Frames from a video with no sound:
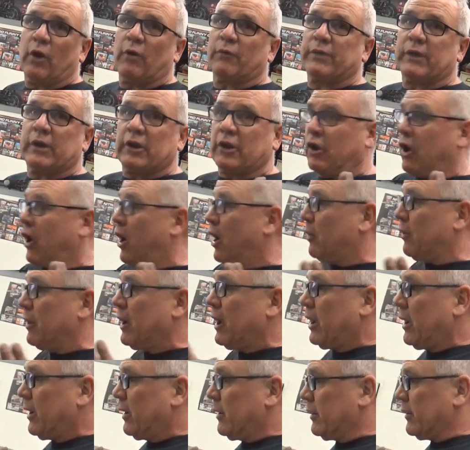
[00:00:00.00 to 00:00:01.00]
that it all,
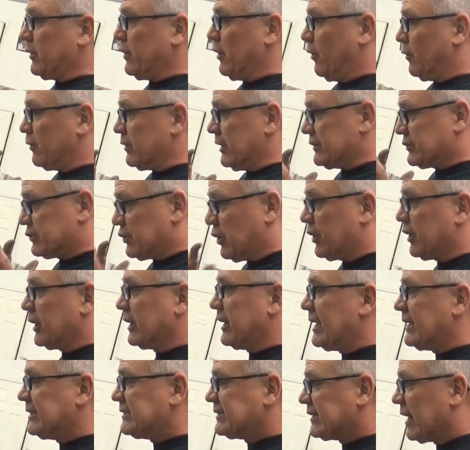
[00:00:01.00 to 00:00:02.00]
is going to
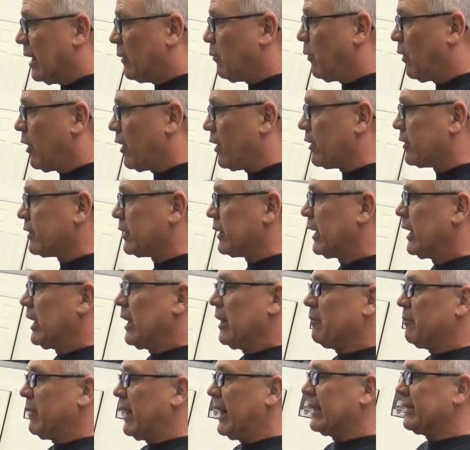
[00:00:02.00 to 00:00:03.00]
need some work,
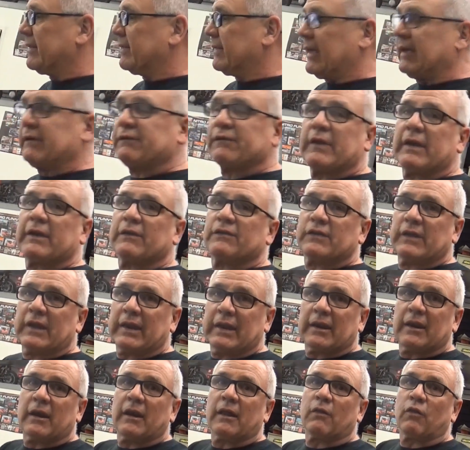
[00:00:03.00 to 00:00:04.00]
but these things
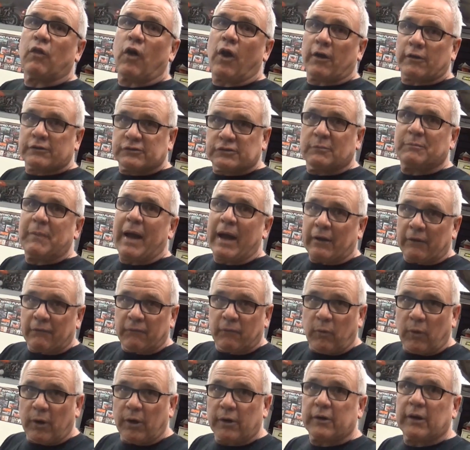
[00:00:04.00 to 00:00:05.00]
needed a large amount
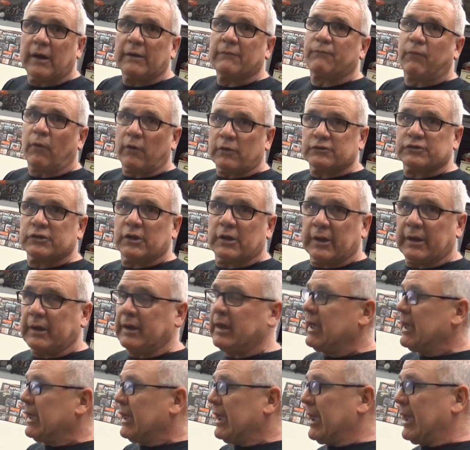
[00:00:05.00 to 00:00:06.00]
of work, unfortunately.
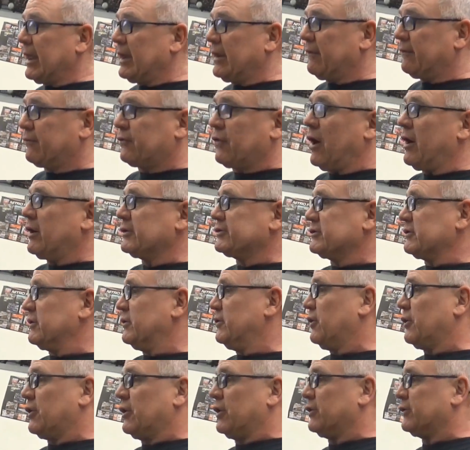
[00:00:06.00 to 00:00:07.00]
And
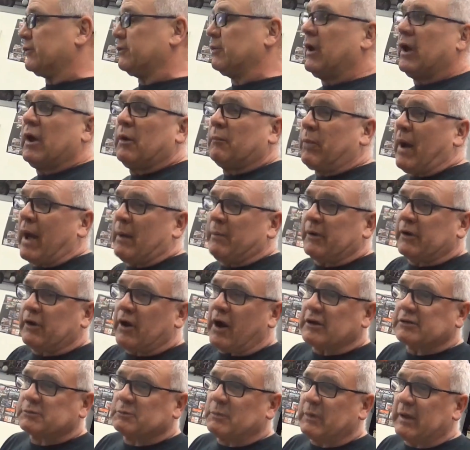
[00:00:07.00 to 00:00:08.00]
you're going to probably
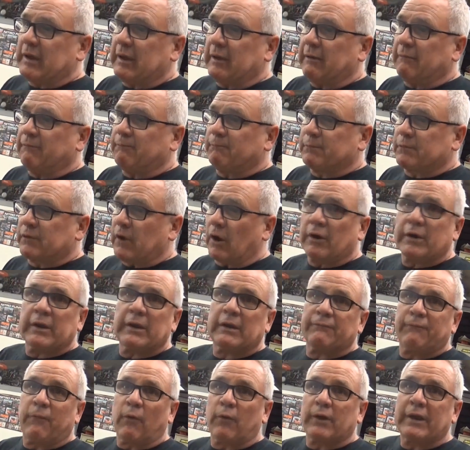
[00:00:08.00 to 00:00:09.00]
cost me 30 to
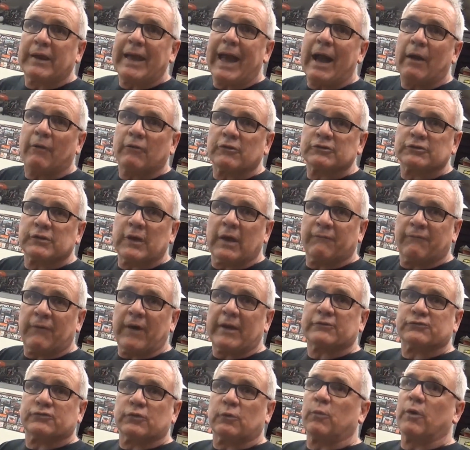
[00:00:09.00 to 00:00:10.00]
40 hours of
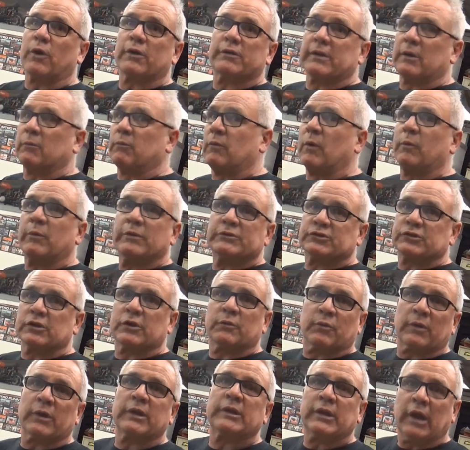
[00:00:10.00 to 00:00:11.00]
extra work than what we should
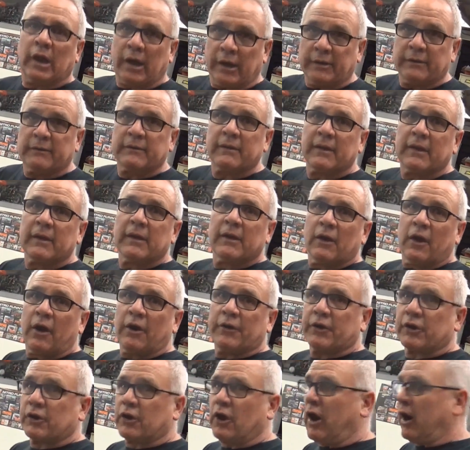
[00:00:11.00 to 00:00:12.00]
have really done on
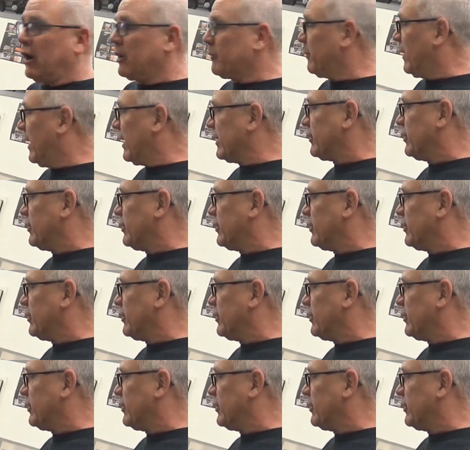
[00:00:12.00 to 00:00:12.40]
the car. But you